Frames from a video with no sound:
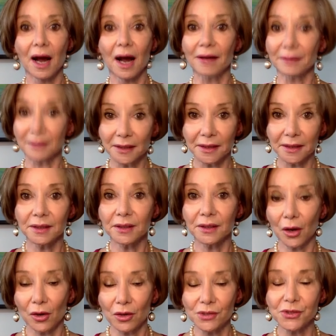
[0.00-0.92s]
I think
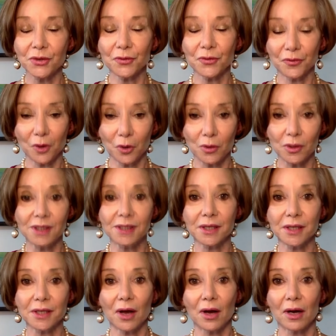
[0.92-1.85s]
he'd also
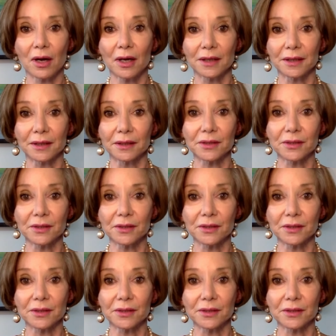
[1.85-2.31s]
focus on